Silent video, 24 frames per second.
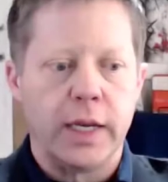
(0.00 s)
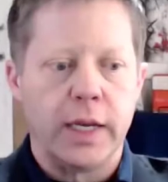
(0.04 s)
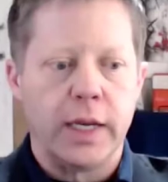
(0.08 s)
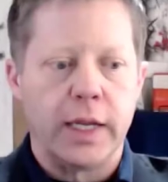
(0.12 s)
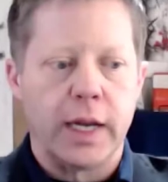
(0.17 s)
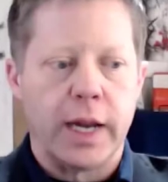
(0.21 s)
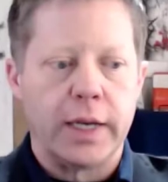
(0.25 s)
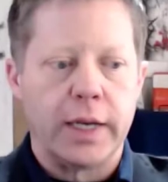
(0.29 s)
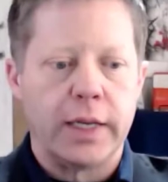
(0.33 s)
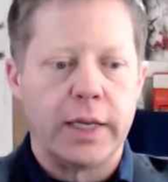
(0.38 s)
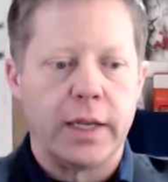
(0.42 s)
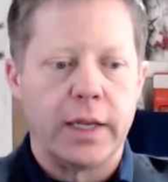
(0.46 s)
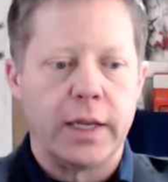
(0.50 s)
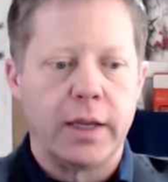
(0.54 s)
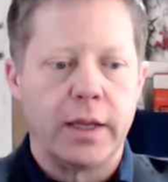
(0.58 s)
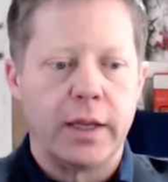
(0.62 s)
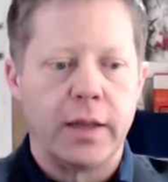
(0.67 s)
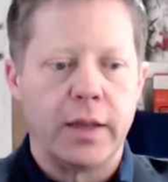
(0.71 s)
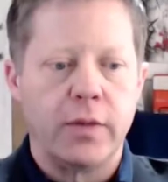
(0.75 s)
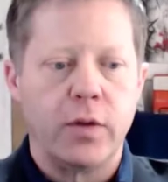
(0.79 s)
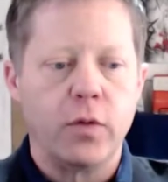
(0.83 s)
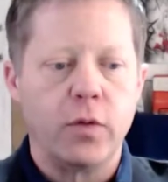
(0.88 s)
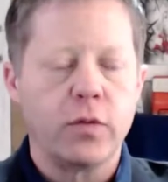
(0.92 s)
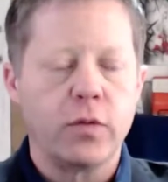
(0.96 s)

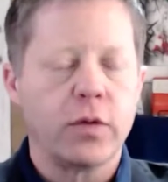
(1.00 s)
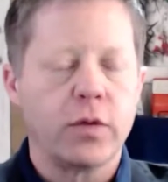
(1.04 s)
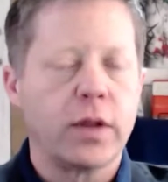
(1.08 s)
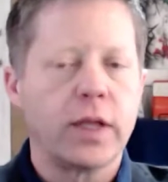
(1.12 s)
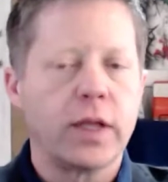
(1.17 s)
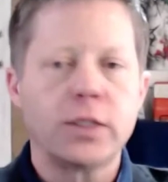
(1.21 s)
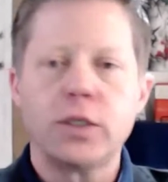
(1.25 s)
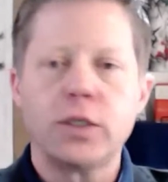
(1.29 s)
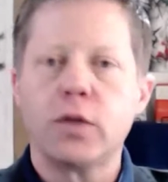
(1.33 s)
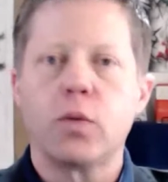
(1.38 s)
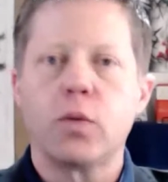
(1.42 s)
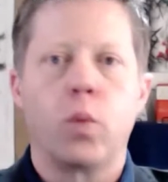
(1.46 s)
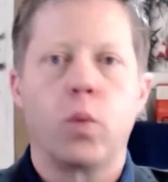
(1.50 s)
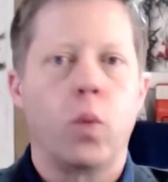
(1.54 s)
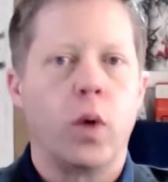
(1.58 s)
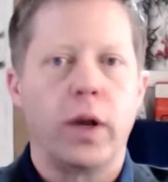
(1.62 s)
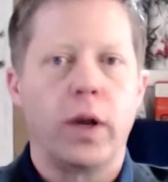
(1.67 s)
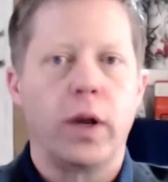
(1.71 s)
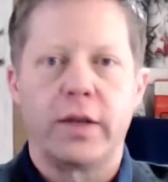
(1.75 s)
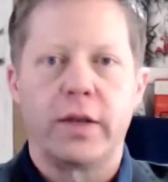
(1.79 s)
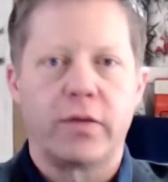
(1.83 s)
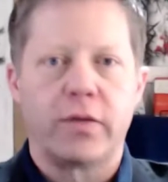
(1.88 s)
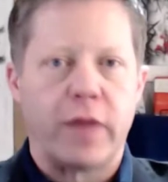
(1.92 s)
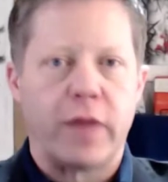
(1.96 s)
idea. And those that's just
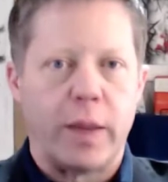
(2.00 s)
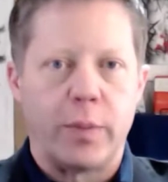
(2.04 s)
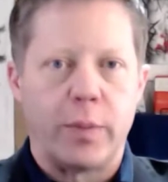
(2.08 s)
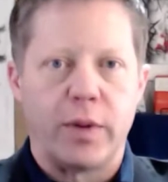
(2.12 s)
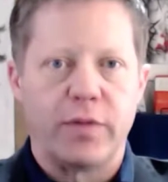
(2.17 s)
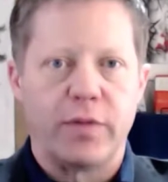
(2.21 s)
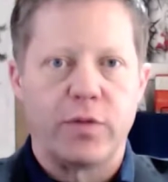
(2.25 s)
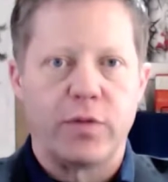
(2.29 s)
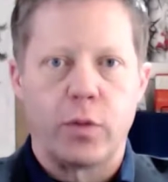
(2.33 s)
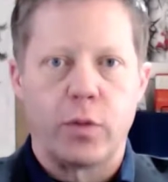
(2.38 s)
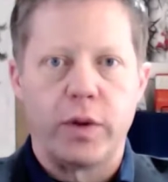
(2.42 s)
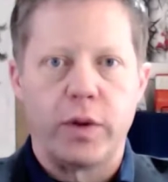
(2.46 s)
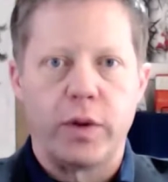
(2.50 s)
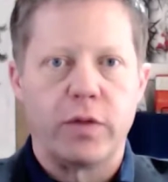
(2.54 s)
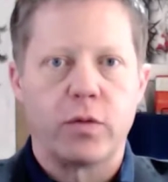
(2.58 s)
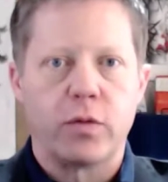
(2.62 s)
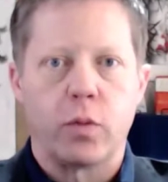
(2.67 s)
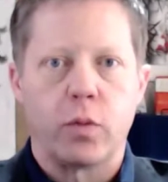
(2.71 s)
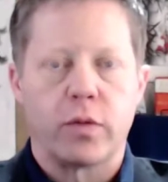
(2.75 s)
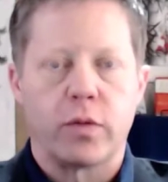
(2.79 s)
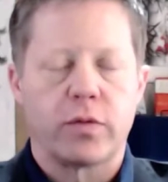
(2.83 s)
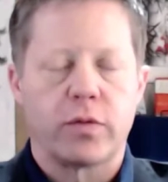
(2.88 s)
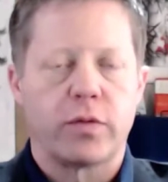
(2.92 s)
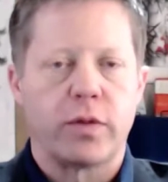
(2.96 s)
one example of a
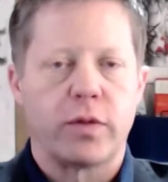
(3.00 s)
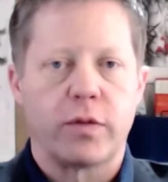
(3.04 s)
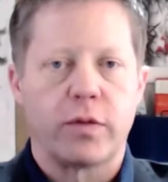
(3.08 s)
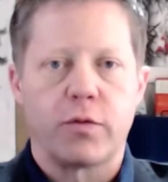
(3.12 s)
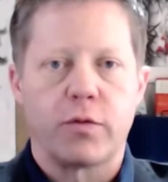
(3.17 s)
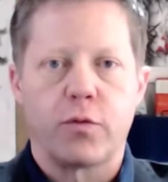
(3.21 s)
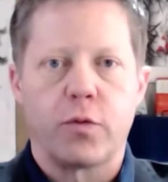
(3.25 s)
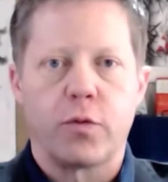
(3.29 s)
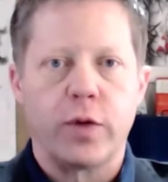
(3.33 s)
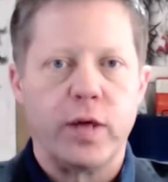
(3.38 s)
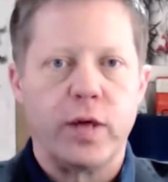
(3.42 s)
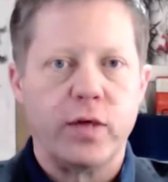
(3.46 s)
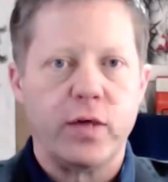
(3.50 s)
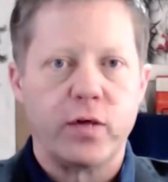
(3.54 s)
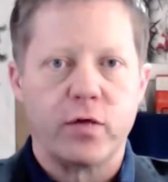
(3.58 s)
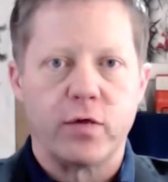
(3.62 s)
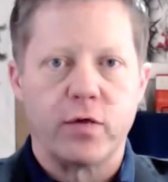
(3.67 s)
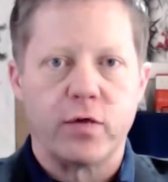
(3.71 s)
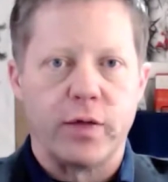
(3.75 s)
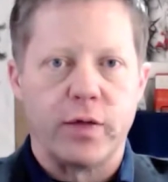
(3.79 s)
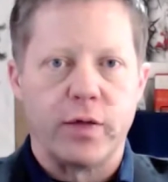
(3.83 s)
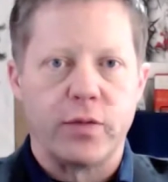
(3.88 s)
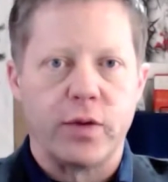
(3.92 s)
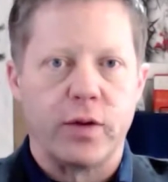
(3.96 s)
resource that's free
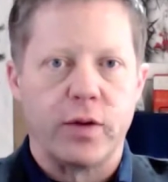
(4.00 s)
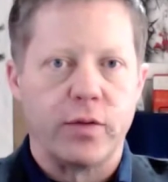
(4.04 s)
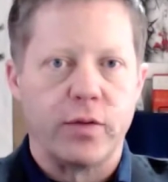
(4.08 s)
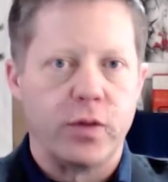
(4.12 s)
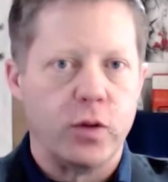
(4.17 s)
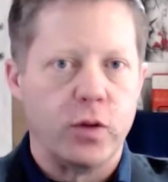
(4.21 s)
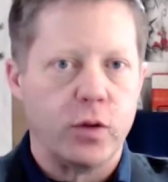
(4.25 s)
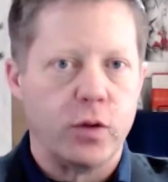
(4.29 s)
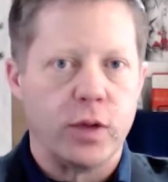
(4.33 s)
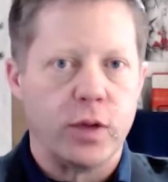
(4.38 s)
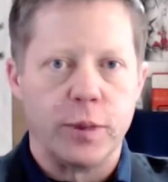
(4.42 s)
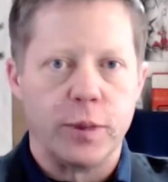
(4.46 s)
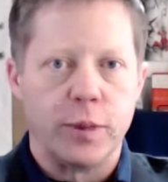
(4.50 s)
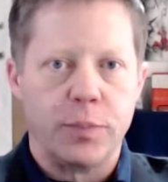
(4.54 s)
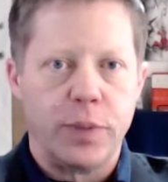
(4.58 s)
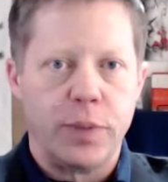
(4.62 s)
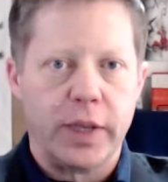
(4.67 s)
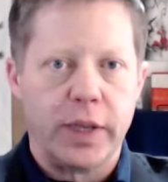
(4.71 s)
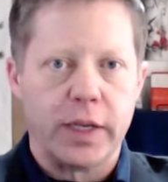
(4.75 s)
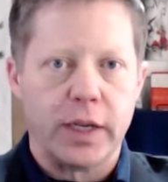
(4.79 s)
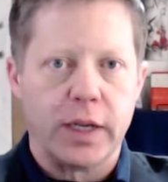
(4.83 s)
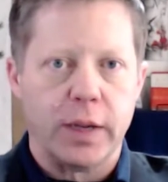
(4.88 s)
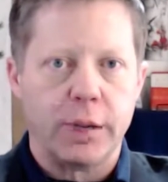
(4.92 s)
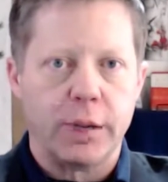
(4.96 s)
that's out yeah. there that you can.
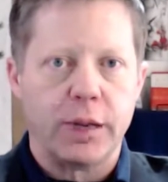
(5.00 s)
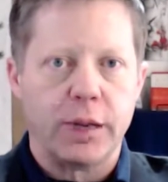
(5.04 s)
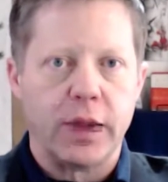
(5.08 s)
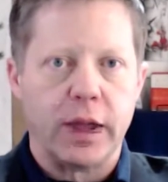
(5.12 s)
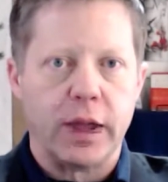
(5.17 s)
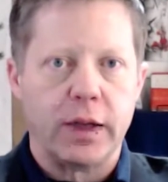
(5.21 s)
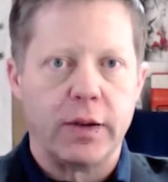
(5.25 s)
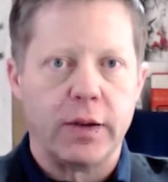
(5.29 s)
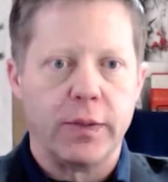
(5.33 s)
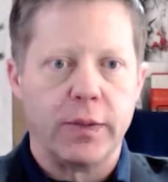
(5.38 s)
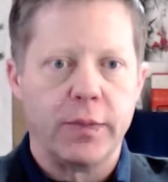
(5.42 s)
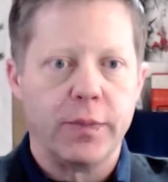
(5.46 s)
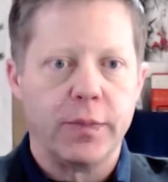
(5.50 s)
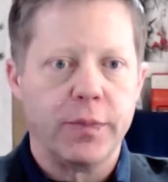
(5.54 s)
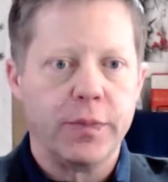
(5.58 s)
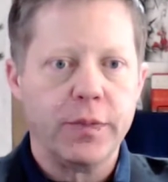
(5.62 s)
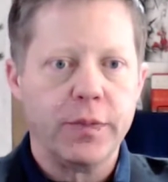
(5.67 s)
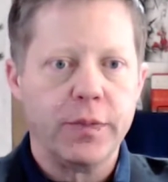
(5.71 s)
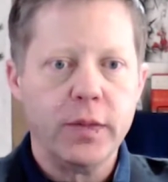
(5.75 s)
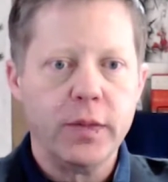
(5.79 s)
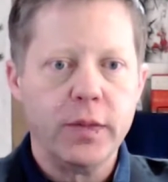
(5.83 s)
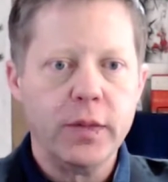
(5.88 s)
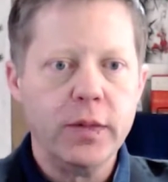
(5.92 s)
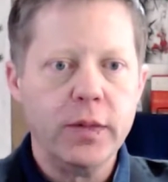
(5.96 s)
Dave, and
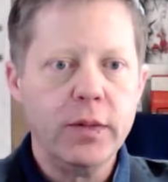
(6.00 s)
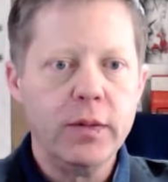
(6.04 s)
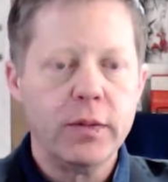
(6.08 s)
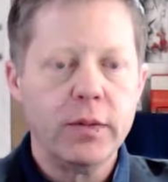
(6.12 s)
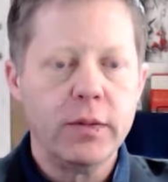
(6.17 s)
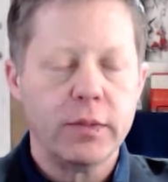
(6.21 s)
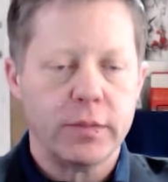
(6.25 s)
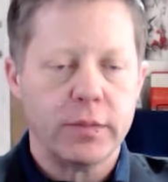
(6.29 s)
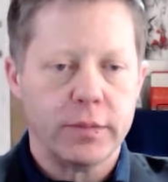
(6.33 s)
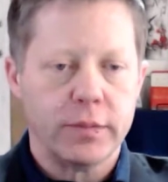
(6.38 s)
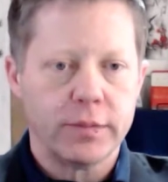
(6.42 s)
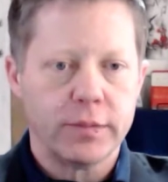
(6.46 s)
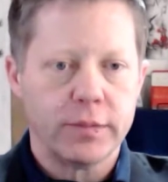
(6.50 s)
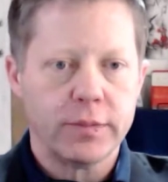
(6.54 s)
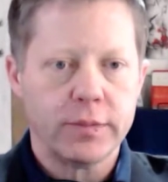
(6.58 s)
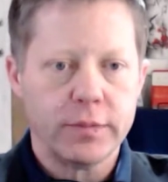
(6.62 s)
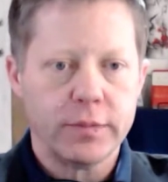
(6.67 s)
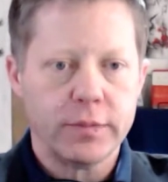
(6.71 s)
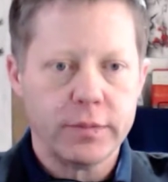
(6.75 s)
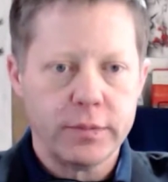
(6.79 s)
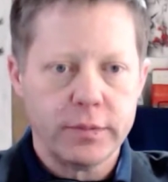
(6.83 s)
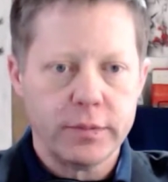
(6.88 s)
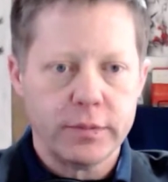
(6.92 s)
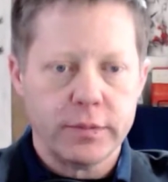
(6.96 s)
we, if there are listeners
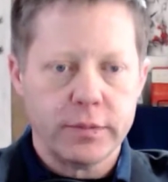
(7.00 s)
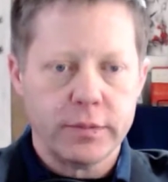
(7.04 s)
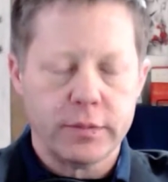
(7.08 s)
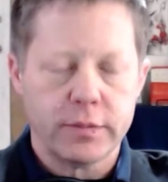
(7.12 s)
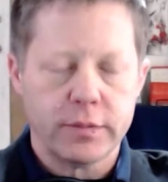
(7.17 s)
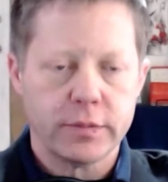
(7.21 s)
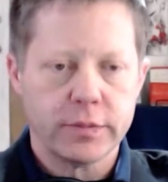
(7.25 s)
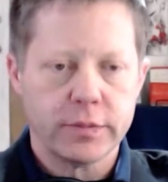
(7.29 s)
who would like to